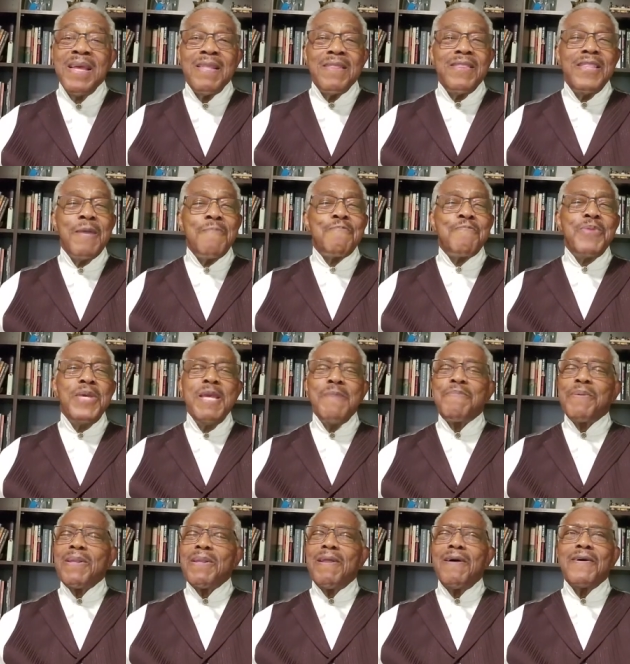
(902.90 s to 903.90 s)
that
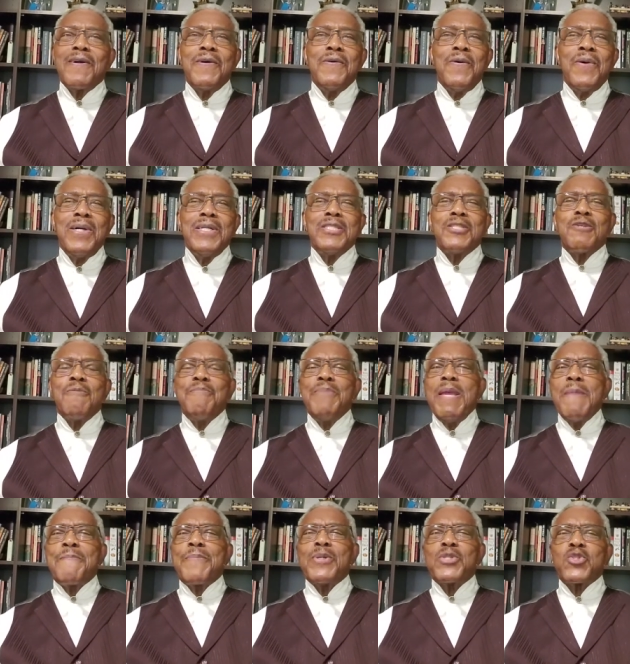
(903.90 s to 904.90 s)
people are going to be
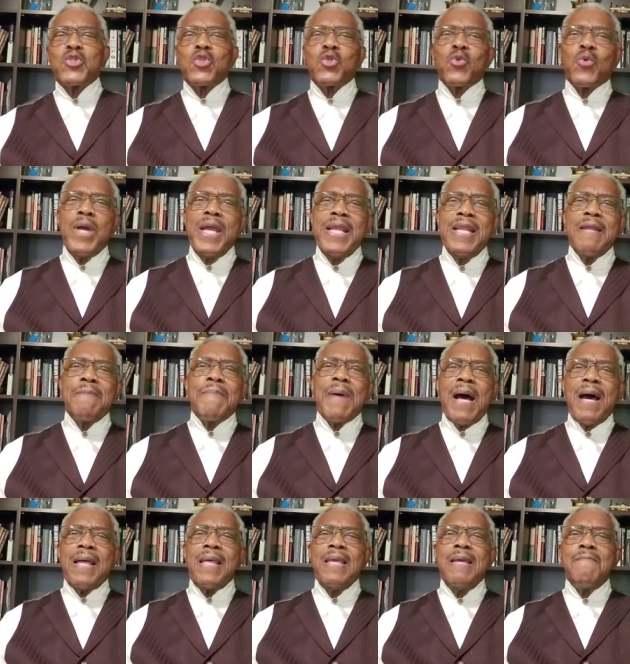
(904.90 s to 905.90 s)
persuaded
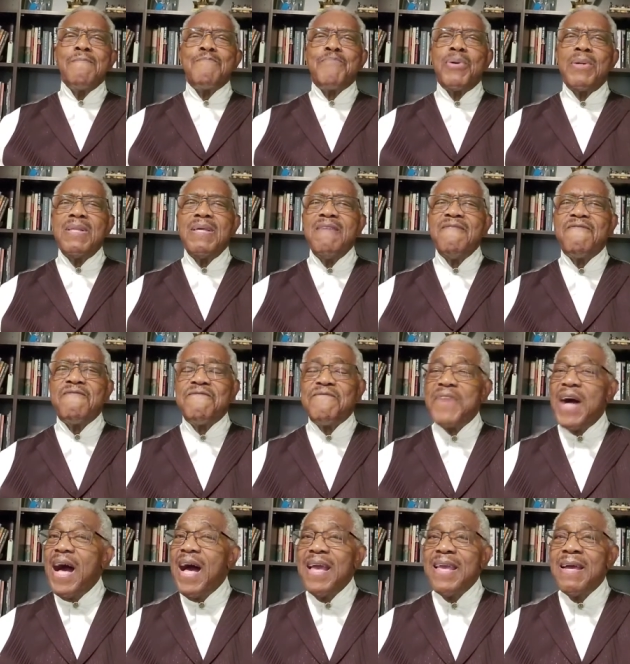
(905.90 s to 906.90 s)
by him, pulling
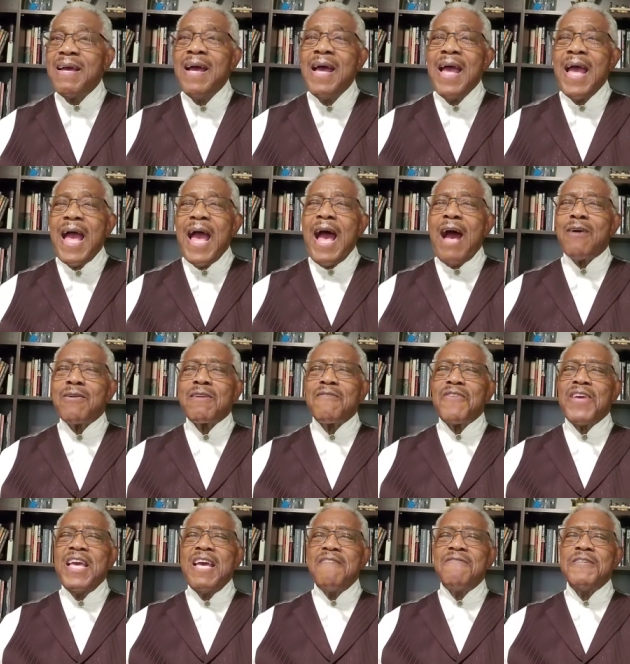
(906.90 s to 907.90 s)
fire out of
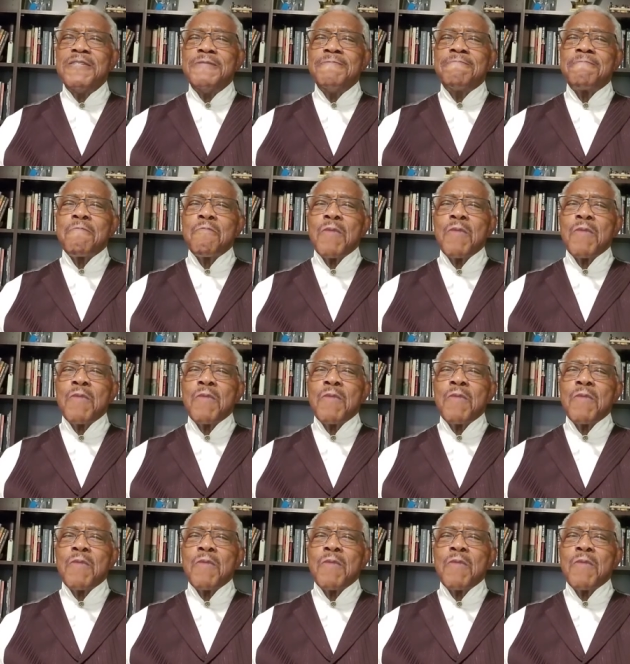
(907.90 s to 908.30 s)
heaven